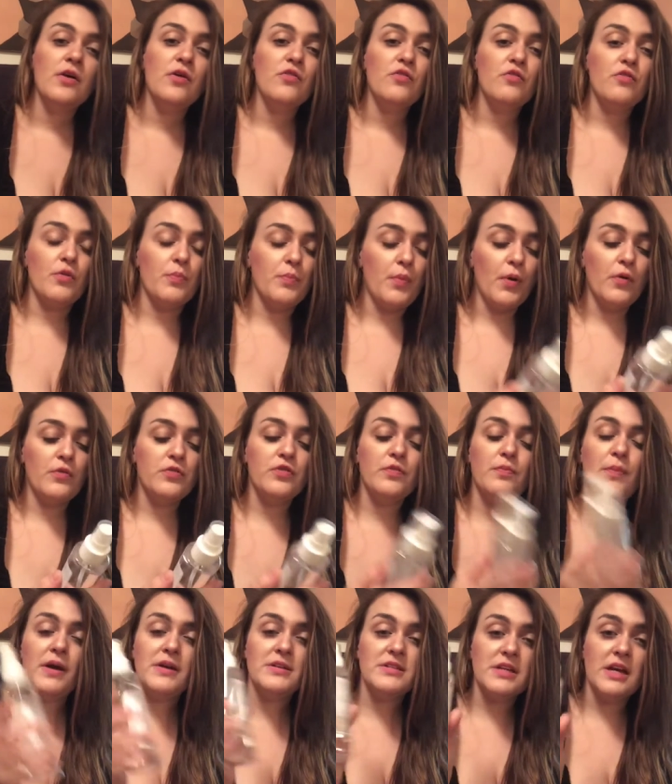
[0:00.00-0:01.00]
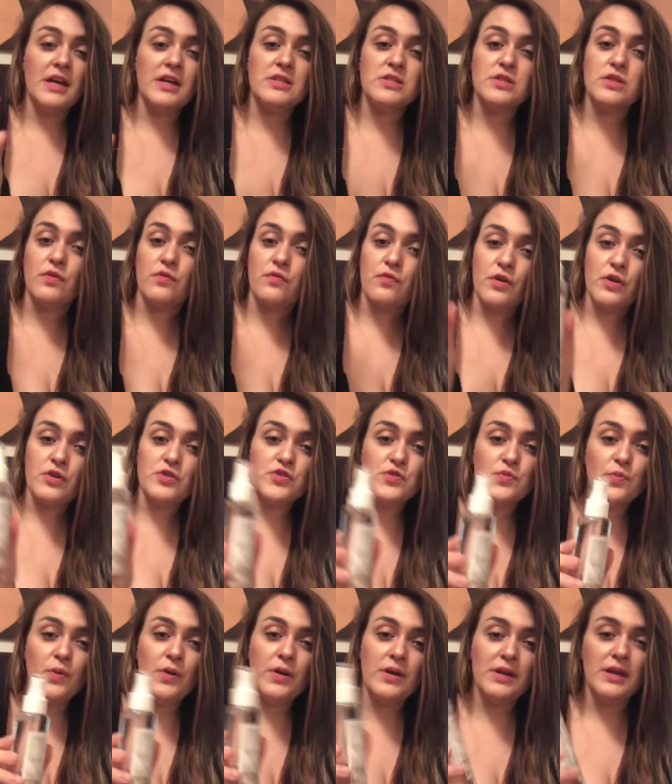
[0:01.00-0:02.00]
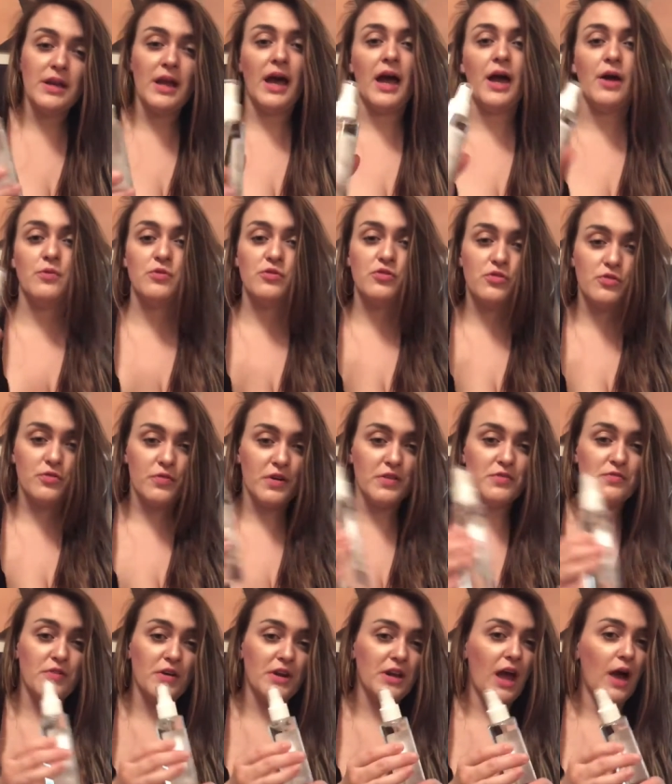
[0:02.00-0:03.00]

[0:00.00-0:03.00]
For both of my takes, the first one, I was just very funny.